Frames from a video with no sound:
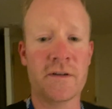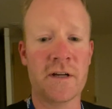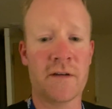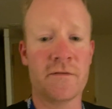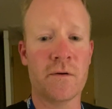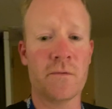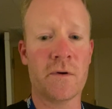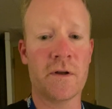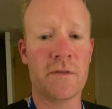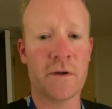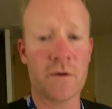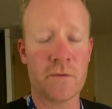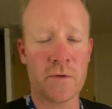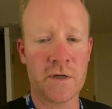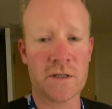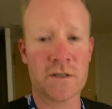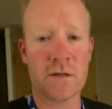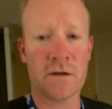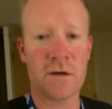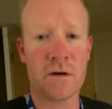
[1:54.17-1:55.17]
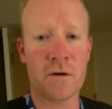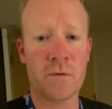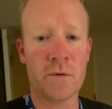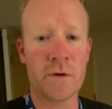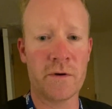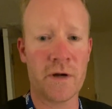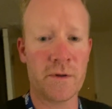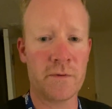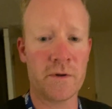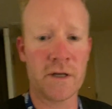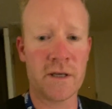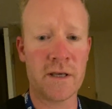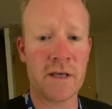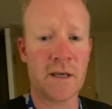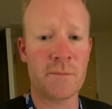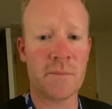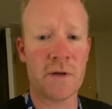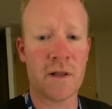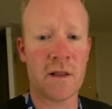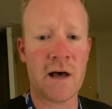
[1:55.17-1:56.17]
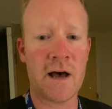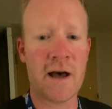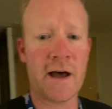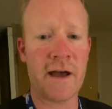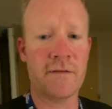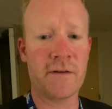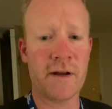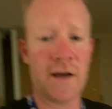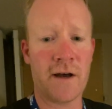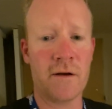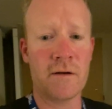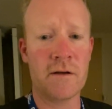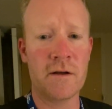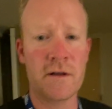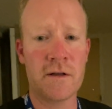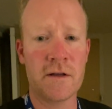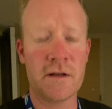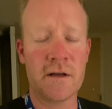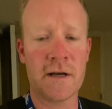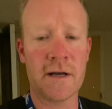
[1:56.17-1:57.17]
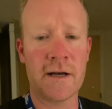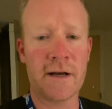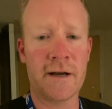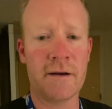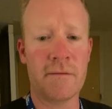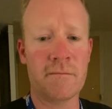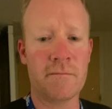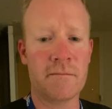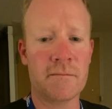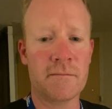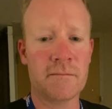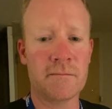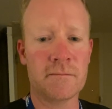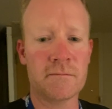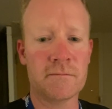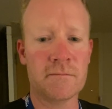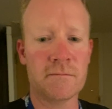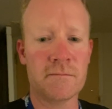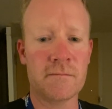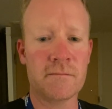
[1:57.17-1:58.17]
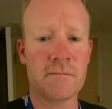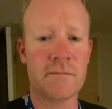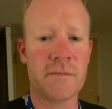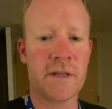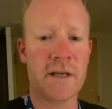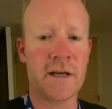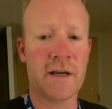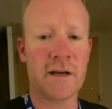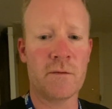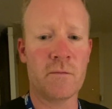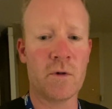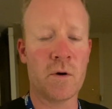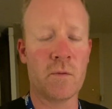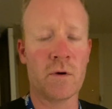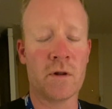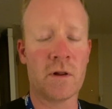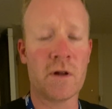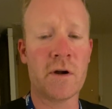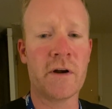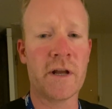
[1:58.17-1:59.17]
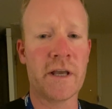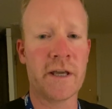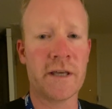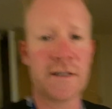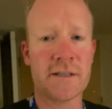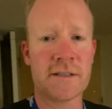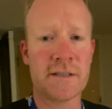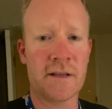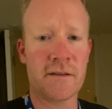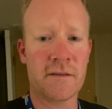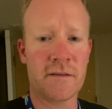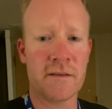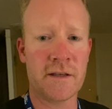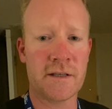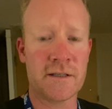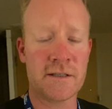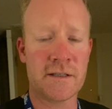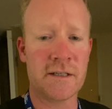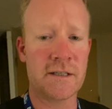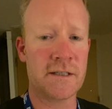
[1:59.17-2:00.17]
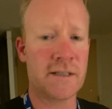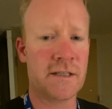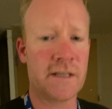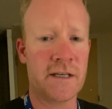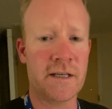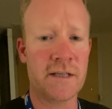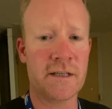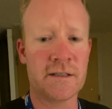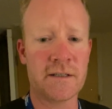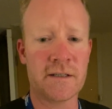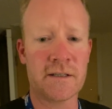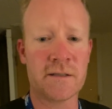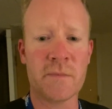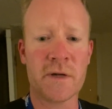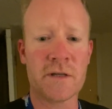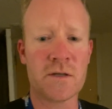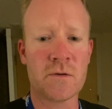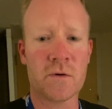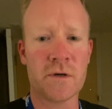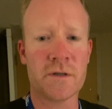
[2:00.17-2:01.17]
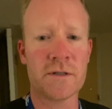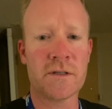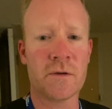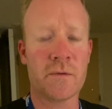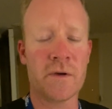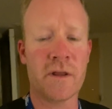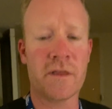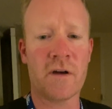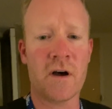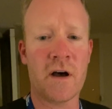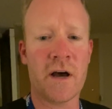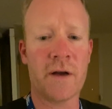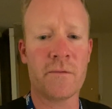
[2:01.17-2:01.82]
Everyone that we saw, we were able to keep alive. Now, what we're learning is that this disease is much worse than we thought.